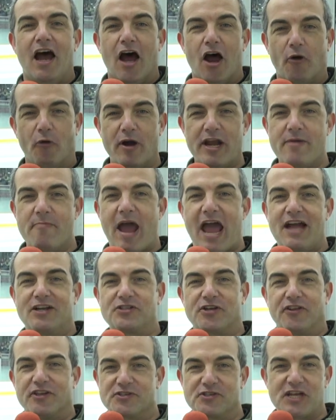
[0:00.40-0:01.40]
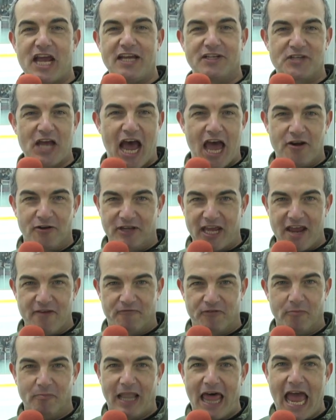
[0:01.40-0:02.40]
A rematch of the state title game
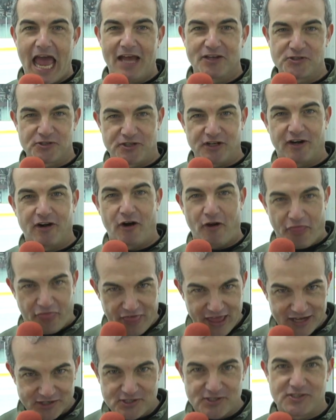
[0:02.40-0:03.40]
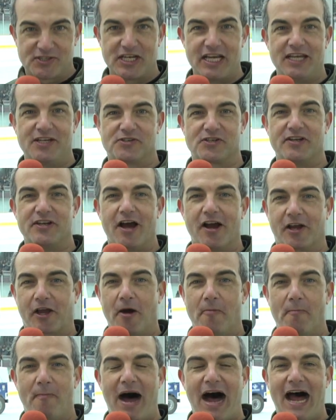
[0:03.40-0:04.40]
from last year. This season, a
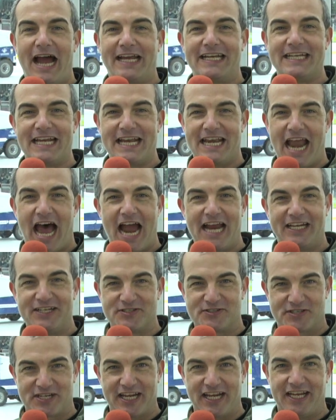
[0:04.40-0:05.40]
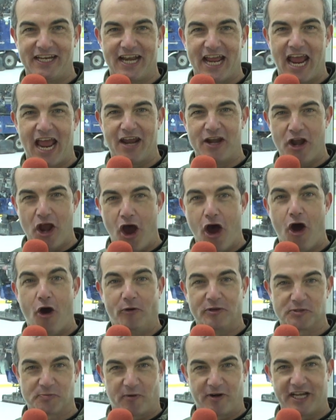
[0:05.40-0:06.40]
combined 19 and
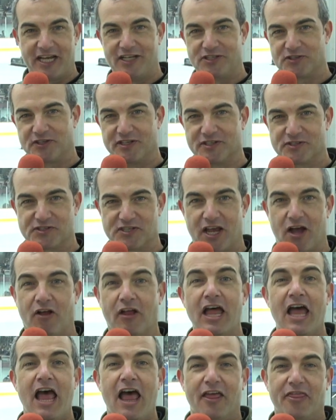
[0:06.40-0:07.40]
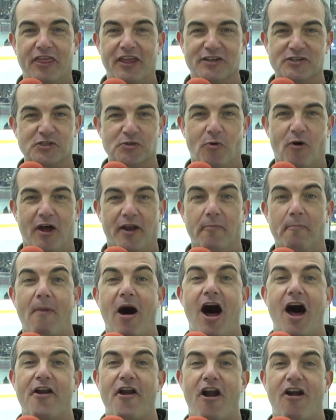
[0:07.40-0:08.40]
0. It's pretty easy to sell this one.
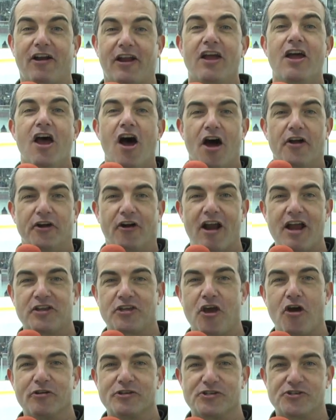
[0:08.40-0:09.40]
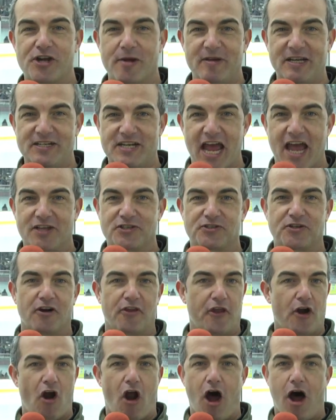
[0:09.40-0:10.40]
Monarch under head coach Jimmy Dexter,
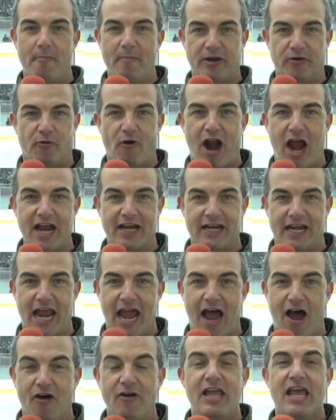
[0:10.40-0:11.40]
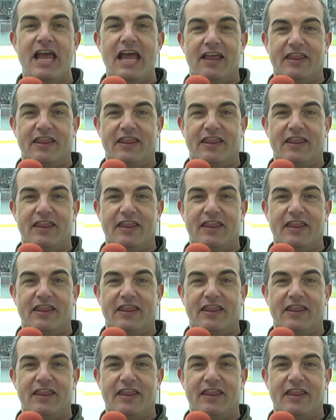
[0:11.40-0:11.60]
they're humming right now.